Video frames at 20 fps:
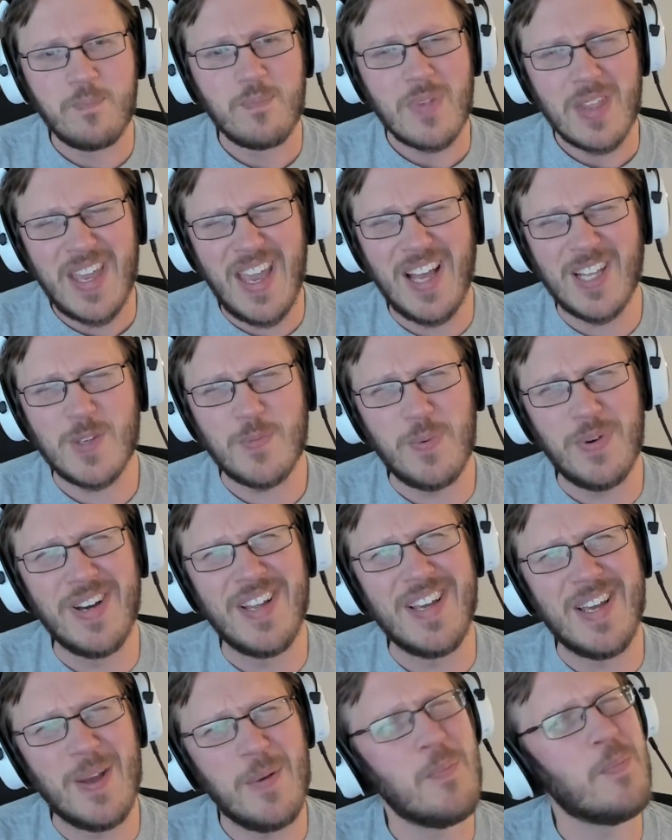Yeah, it's
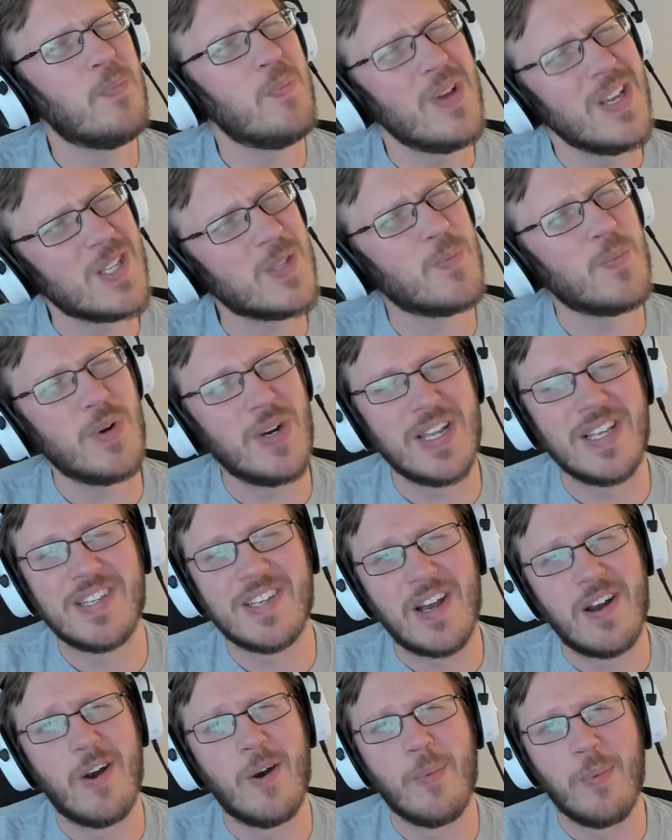pretty
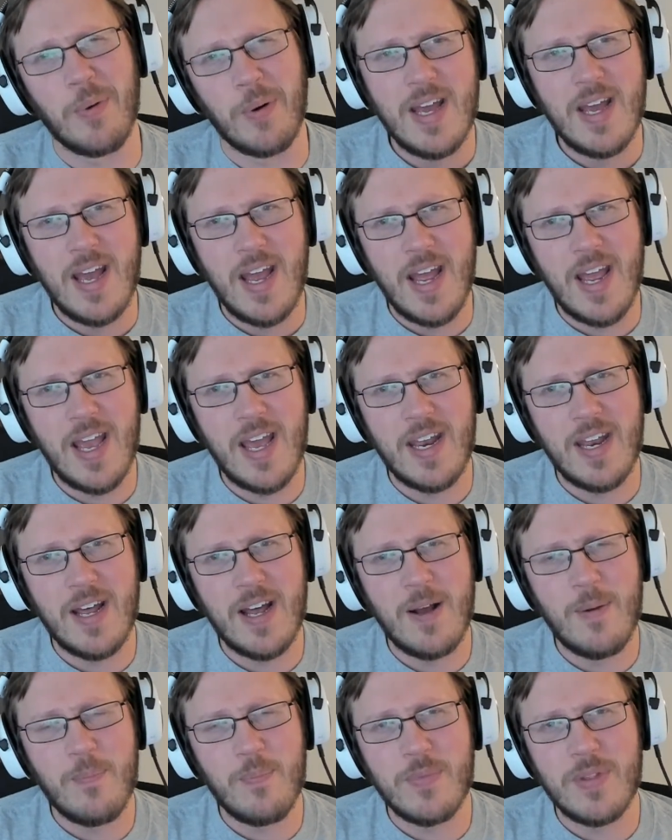terrible. And
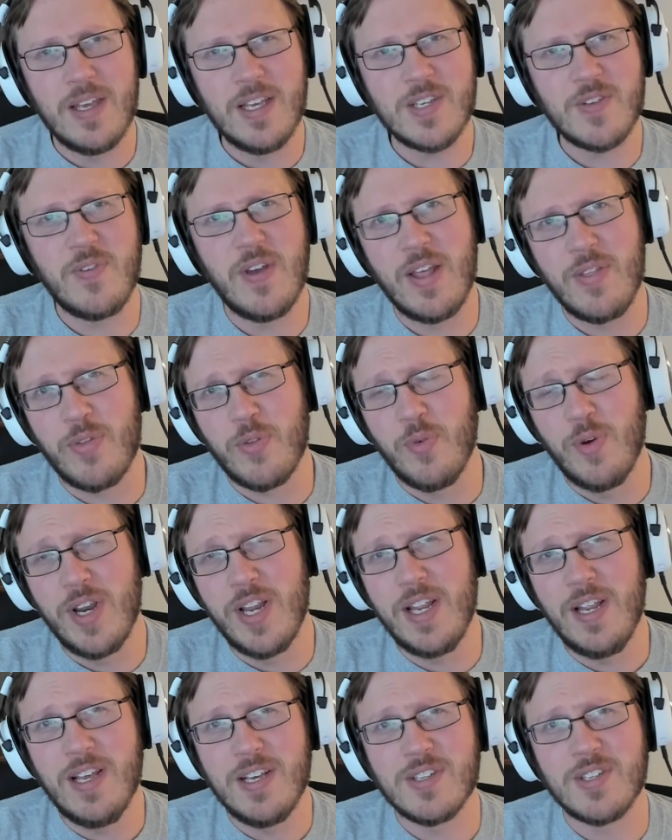Isfan
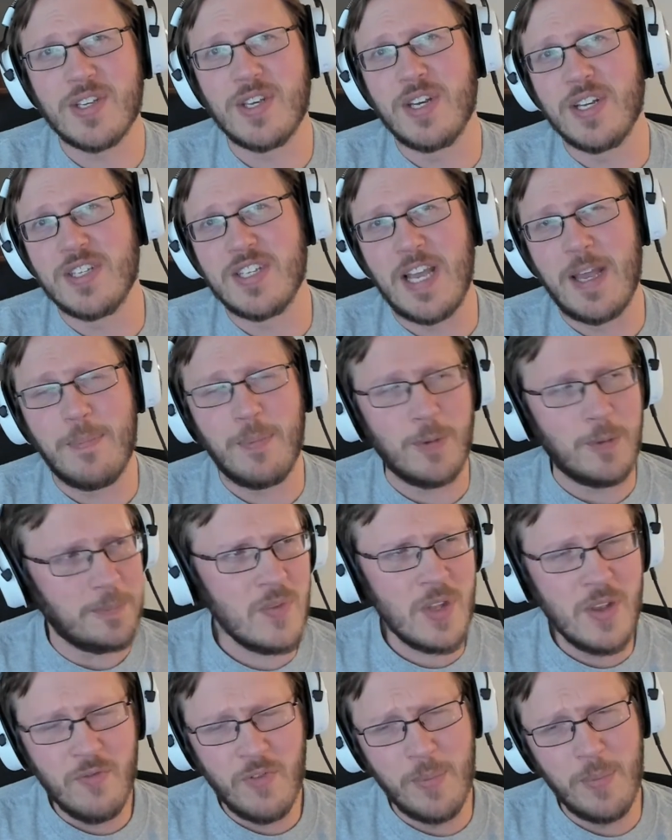3 is a good example.
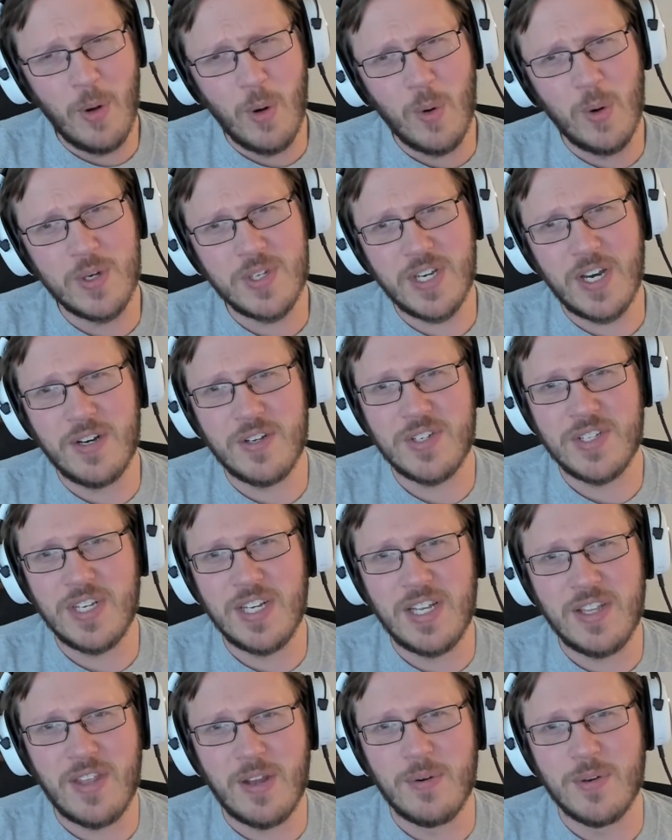From the Horus
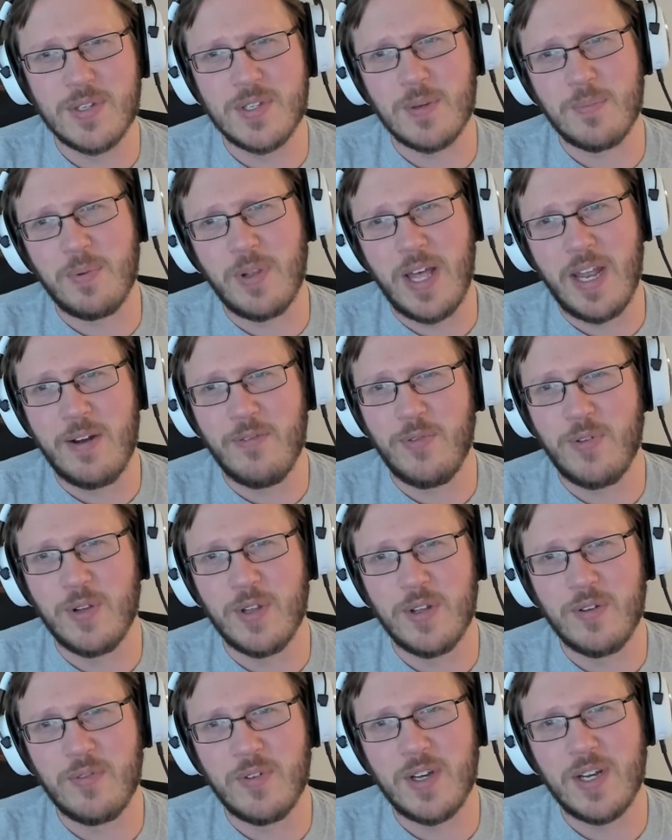Heresy, there was a planet
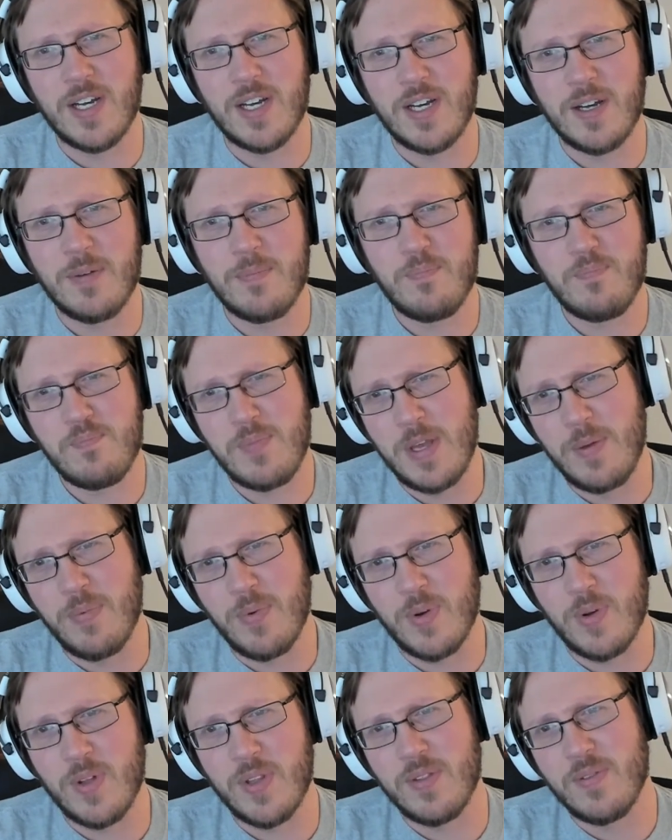full of
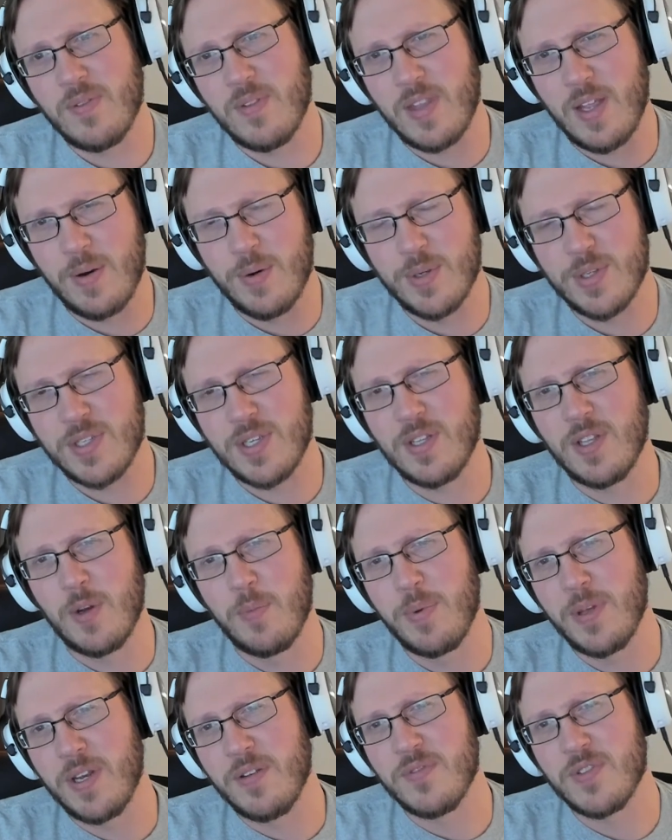people, and there was a little
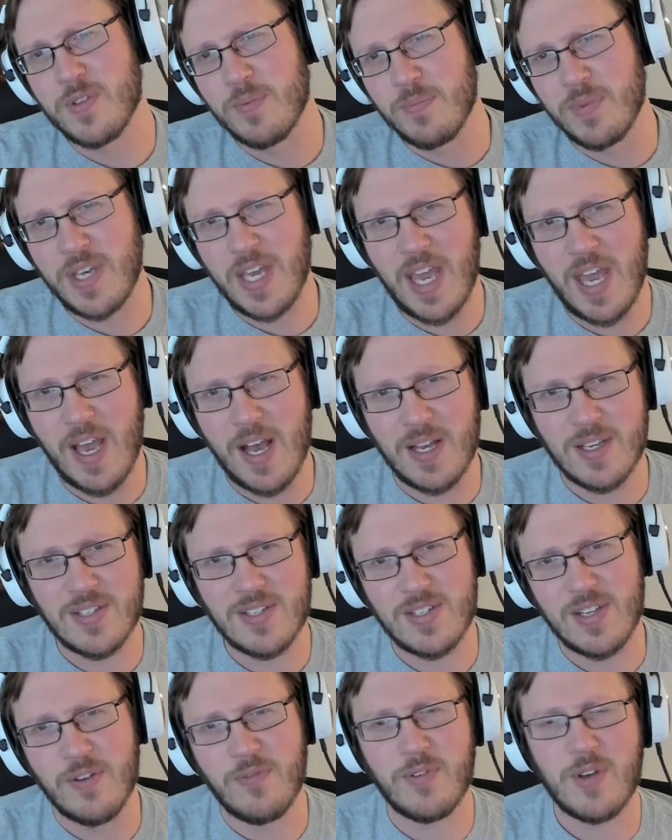bit of some chaos
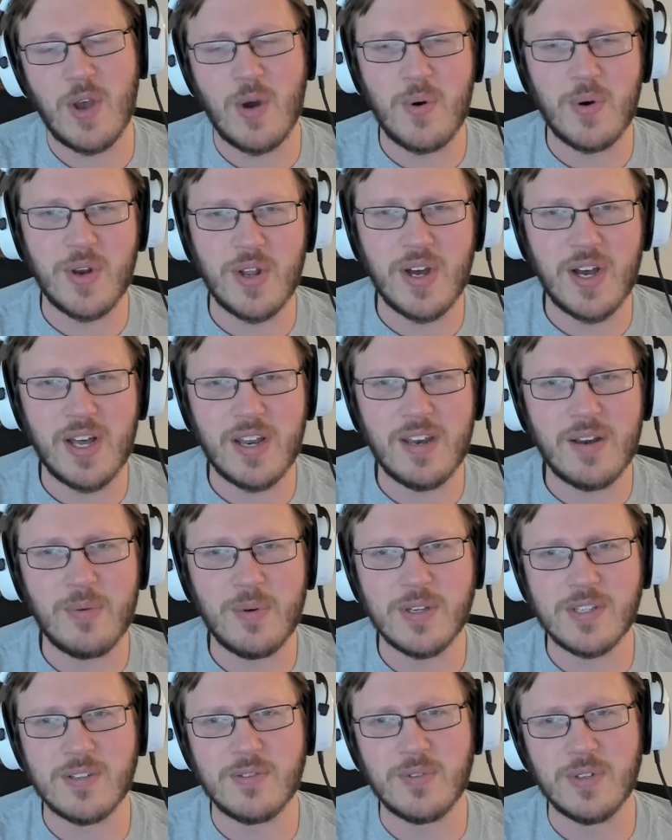stuff going on, and it
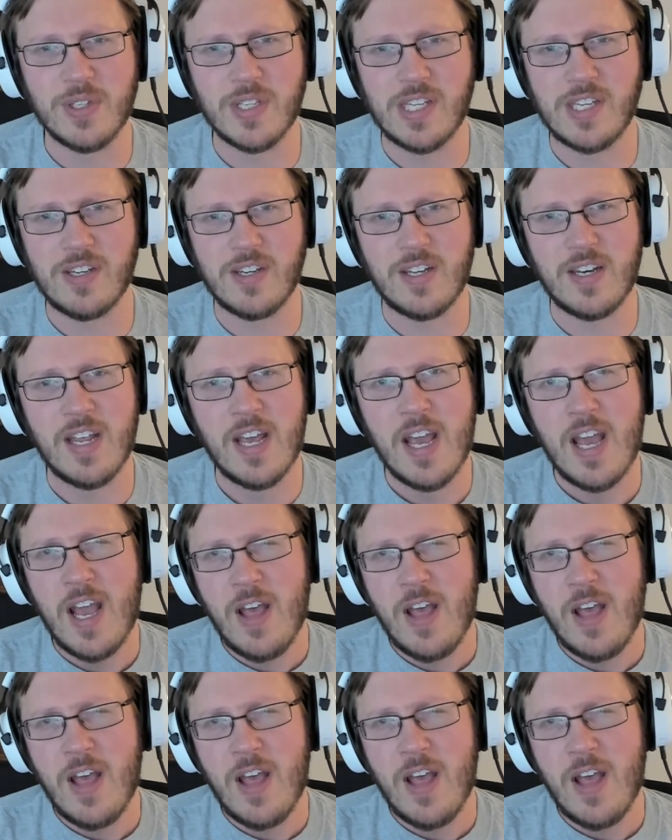wasn't really good.